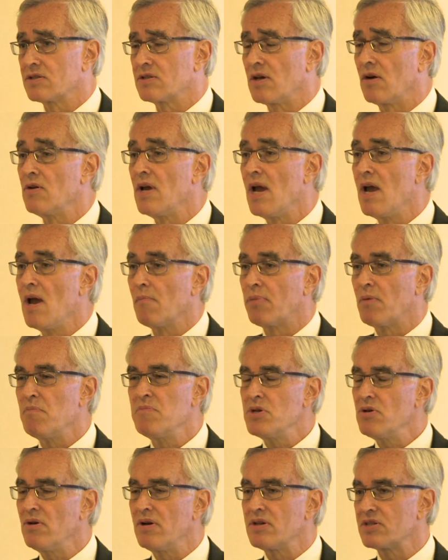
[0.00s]
So
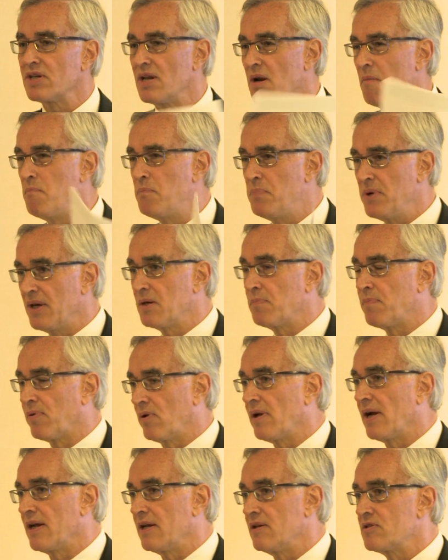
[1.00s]
Bermuda's in a big
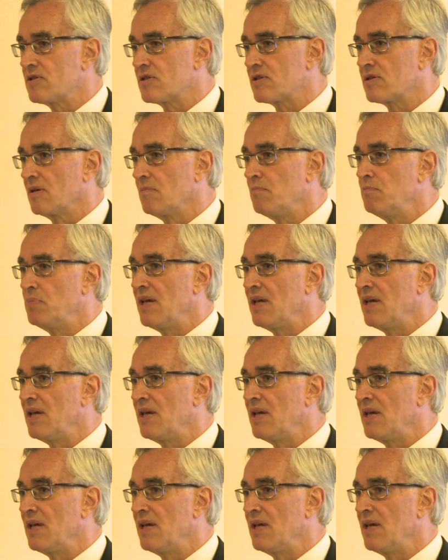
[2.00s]
place,